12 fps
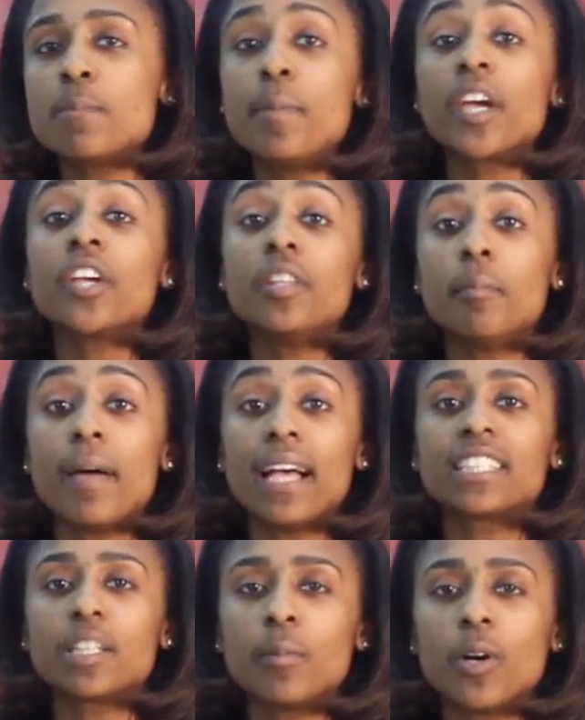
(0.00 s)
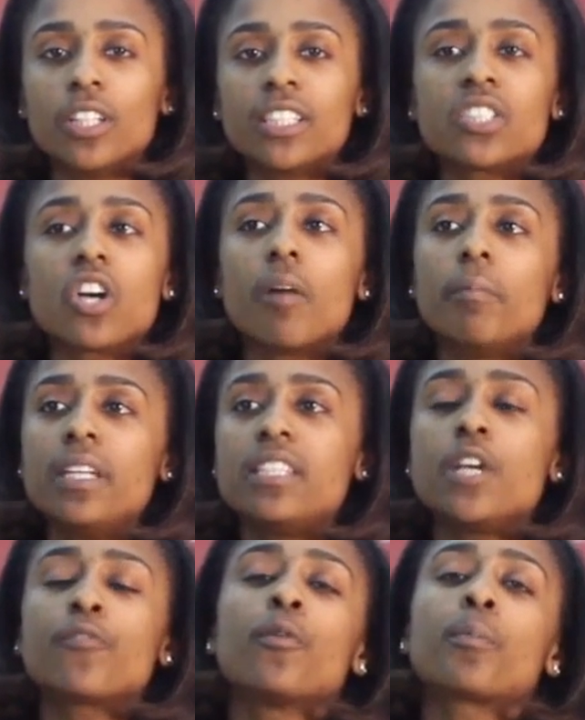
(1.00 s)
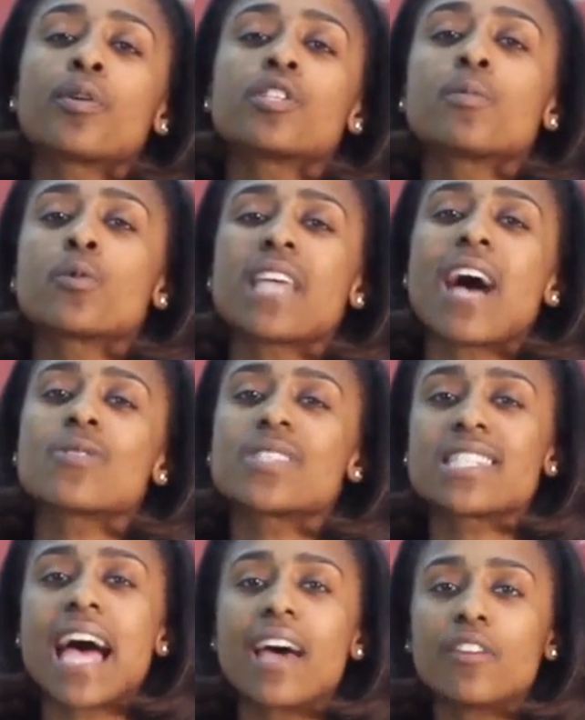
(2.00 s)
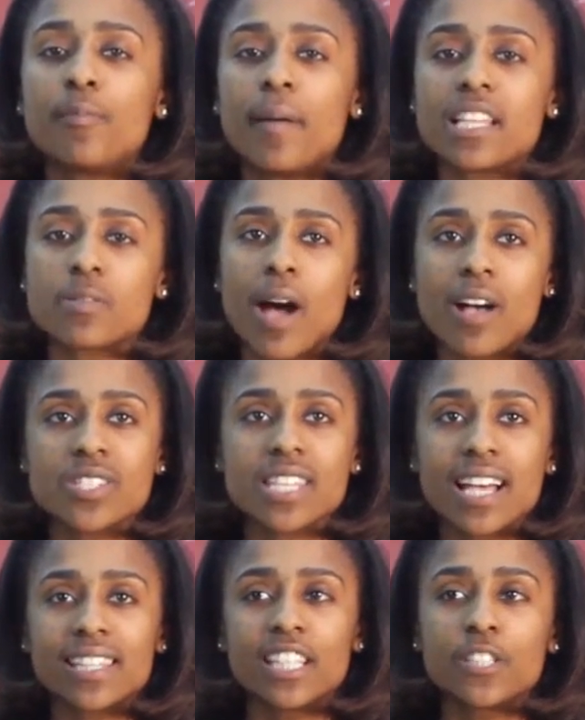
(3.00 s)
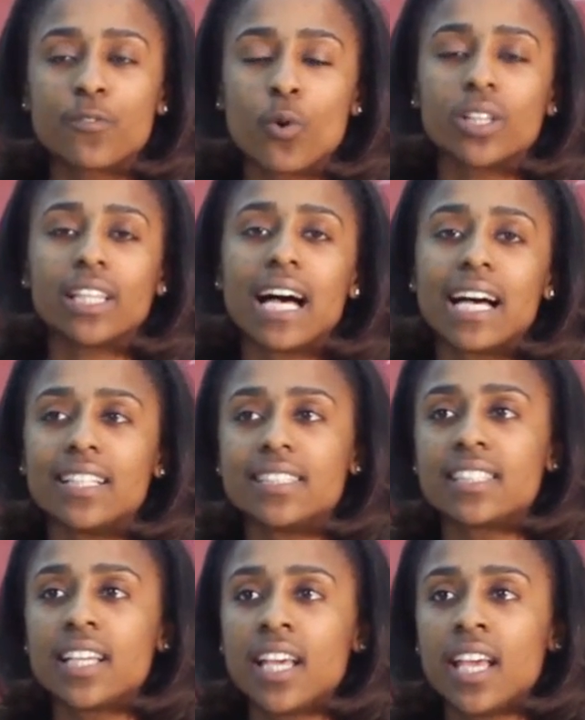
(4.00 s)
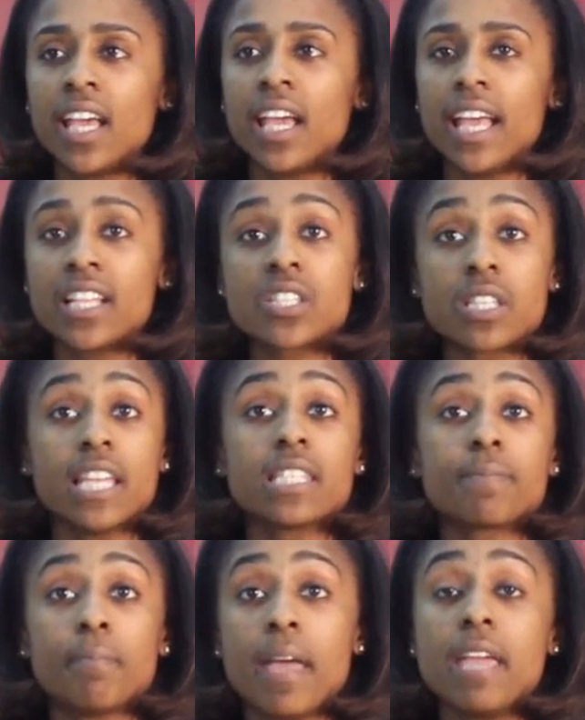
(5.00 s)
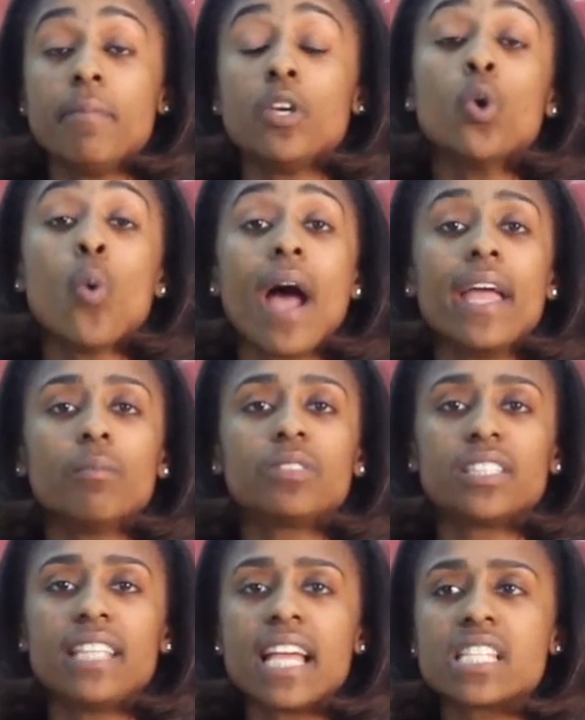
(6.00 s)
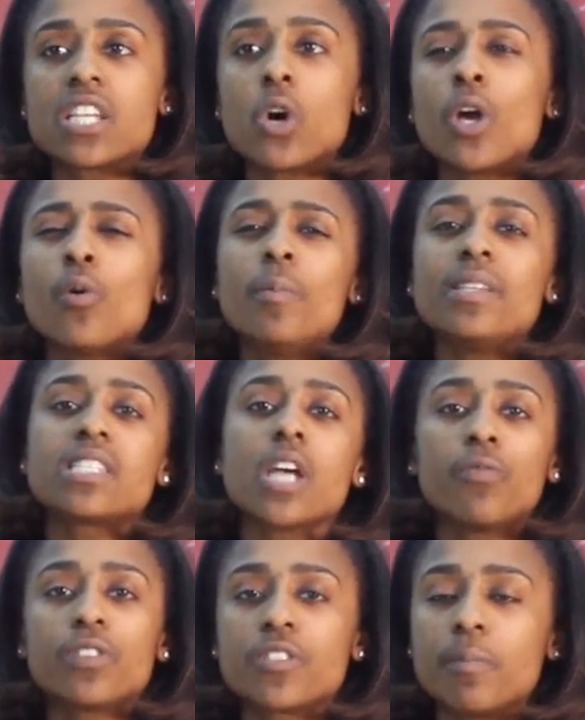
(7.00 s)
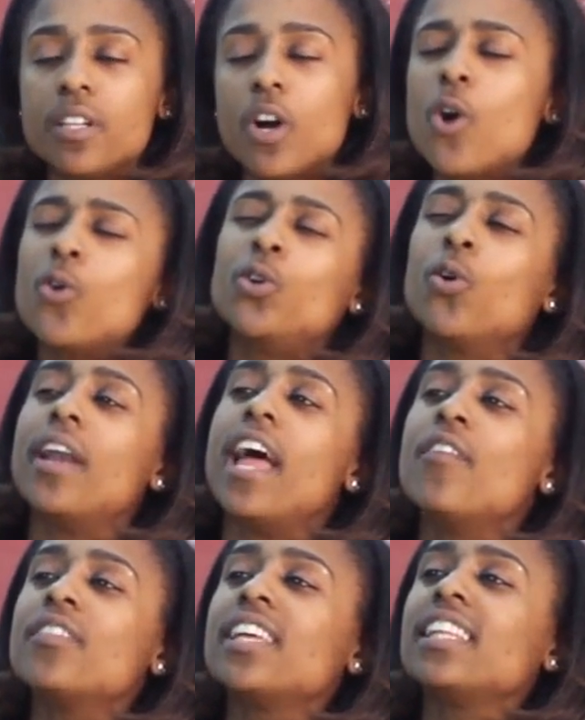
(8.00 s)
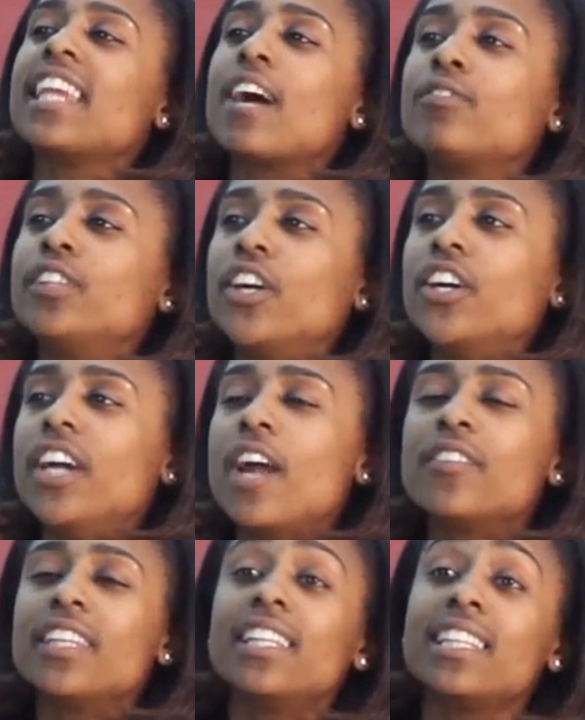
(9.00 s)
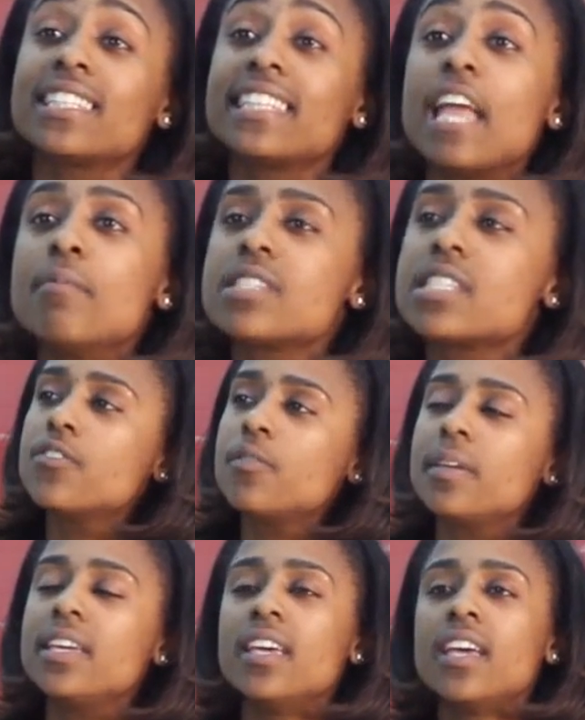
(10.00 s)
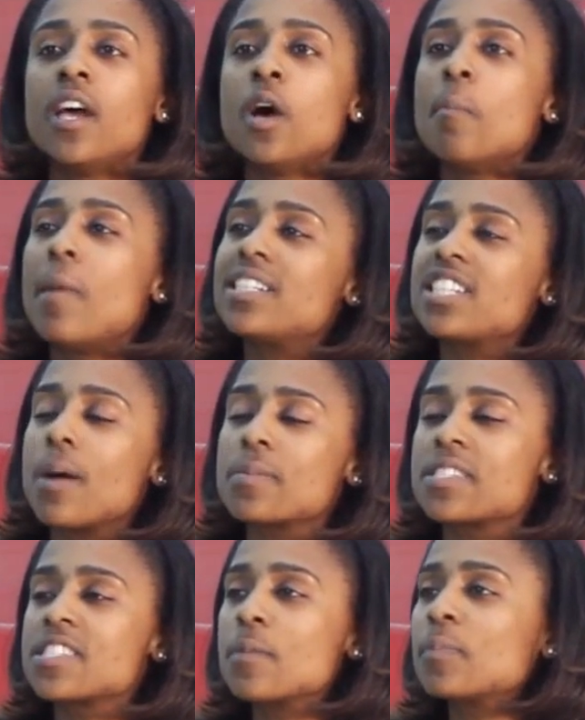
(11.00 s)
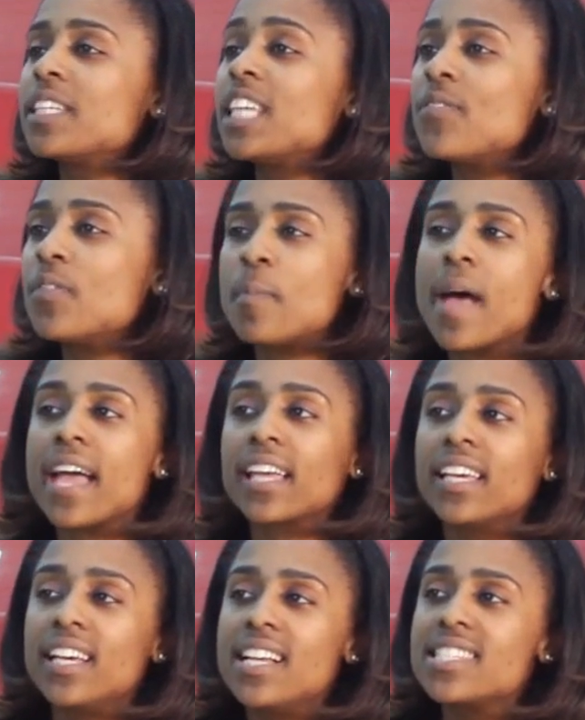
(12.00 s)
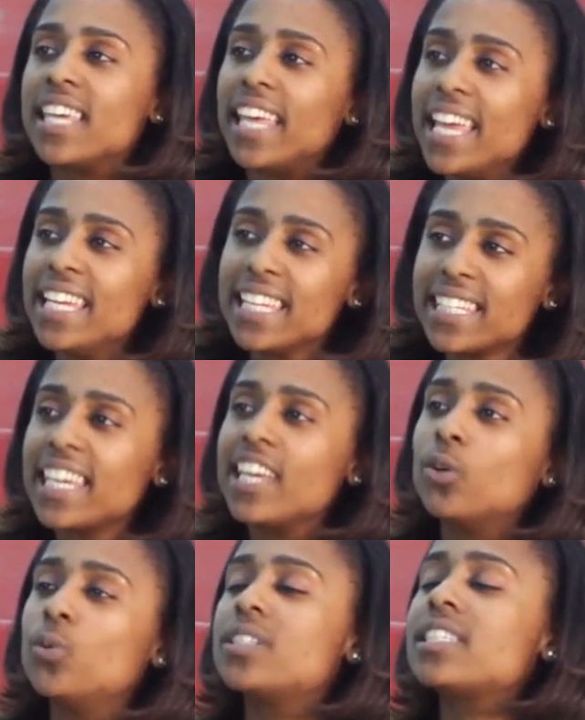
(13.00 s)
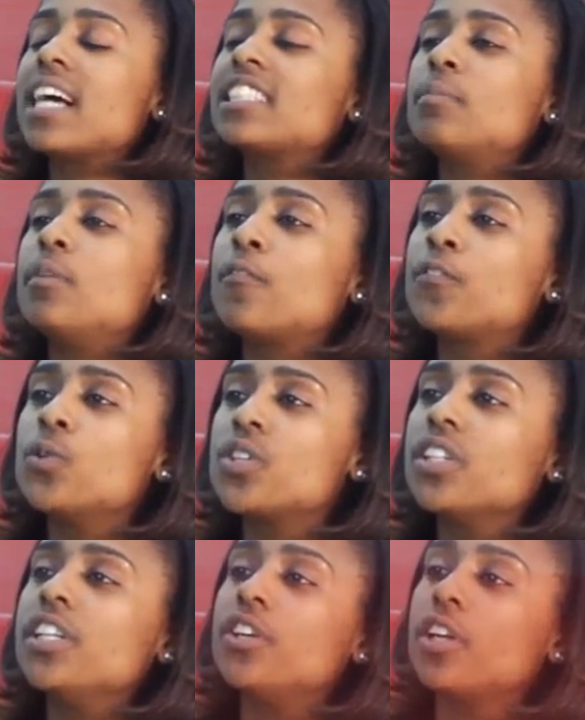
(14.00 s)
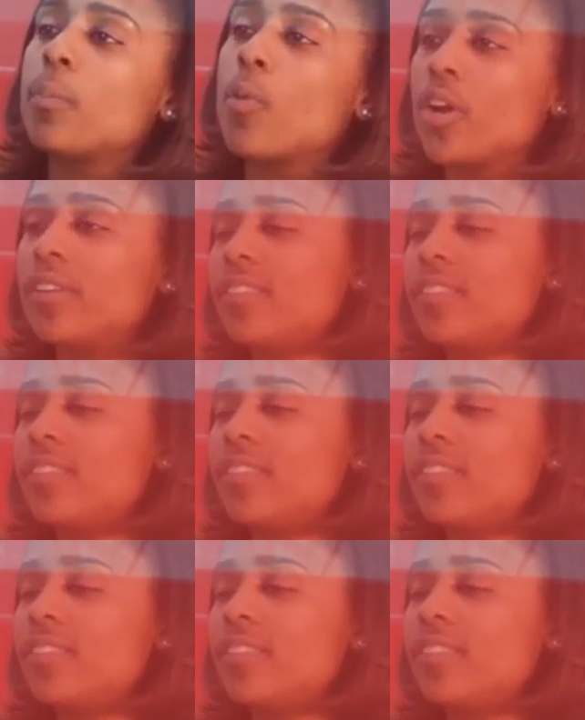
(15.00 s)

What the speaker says: it's bigger than basketball. It's taught me different principles outside of basketball, outside these four lines. It's made me who I am today. So it would be selfish of me to hold on to everything that I've learned. Everything that this has given me, my job is to simply give it back to any kid who decides to be a future leader in the